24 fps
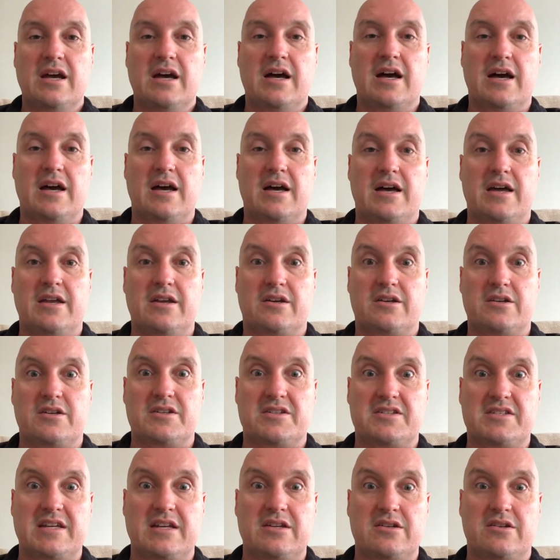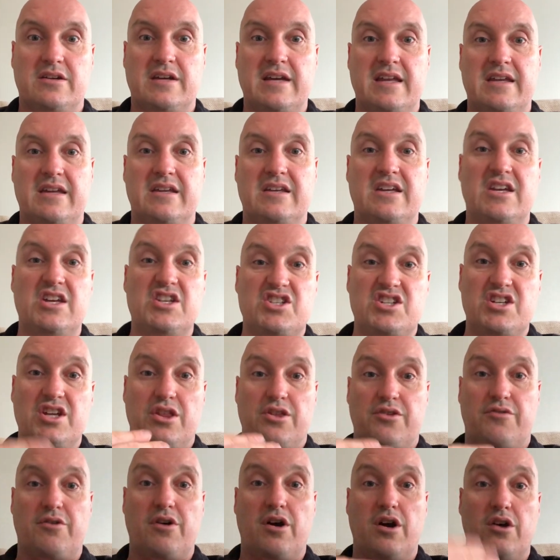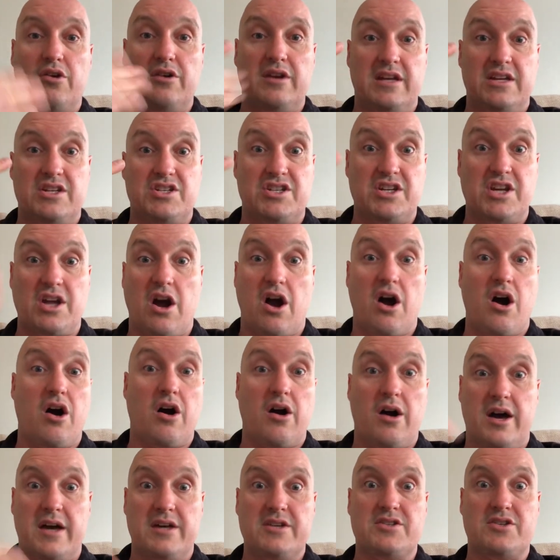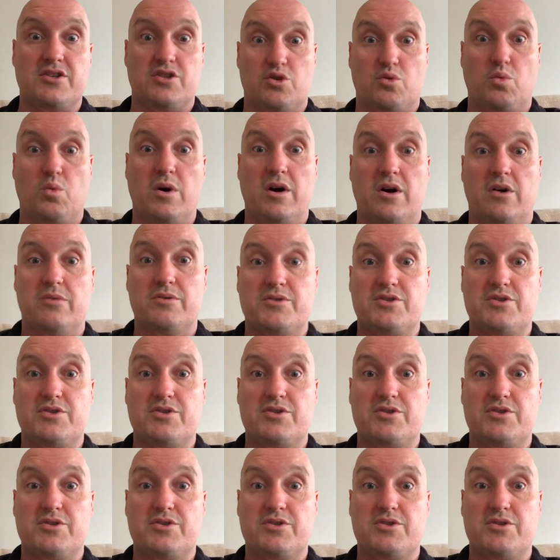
and it can extend to getting an itchy throat, itchy eyes as well.